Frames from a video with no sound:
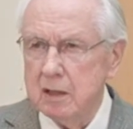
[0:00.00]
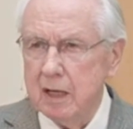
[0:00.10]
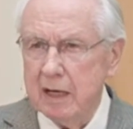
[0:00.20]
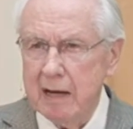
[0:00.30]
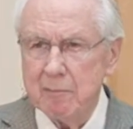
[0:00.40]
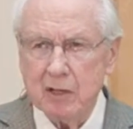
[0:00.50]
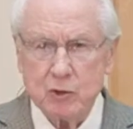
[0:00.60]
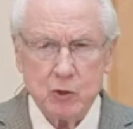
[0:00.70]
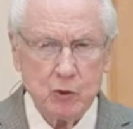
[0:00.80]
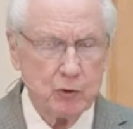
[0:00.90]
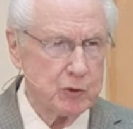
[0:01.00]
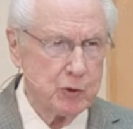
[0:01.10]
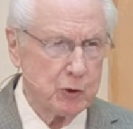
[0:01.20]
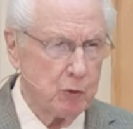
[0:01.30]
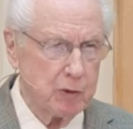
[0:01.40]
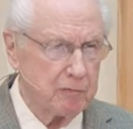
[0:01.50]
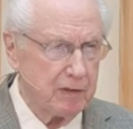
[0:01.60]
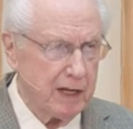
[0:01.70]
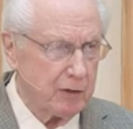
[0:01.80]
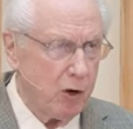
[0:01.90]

And I'm not sure that you're going to find